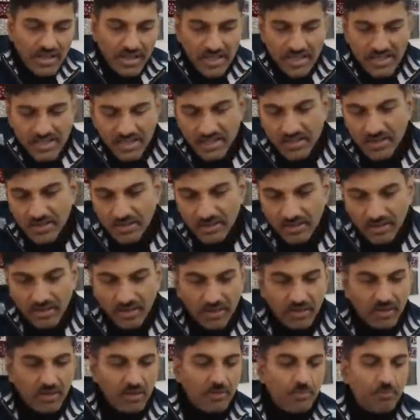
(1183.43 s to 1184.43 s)
In case
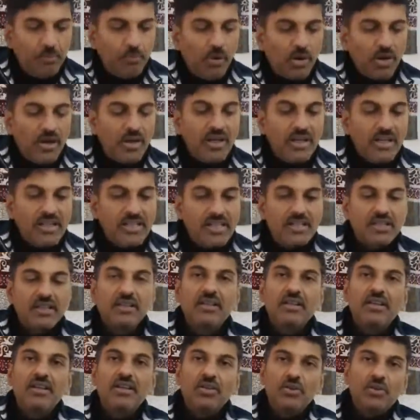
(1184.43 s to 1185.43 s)
in
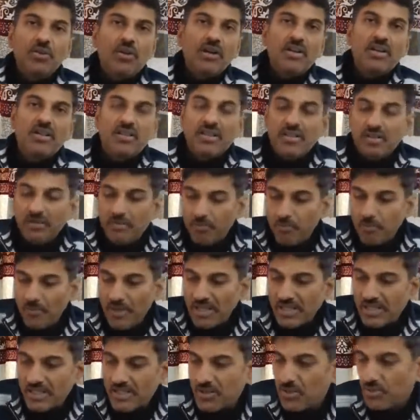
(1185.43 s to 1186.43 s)
politics, do not
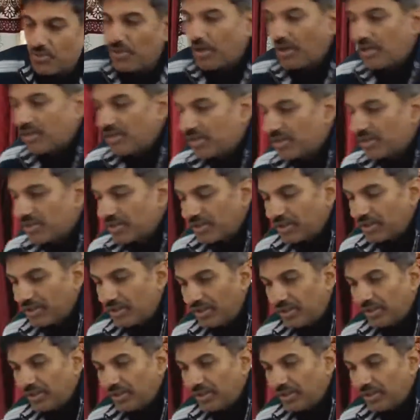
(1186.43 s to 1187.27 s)
mess, do not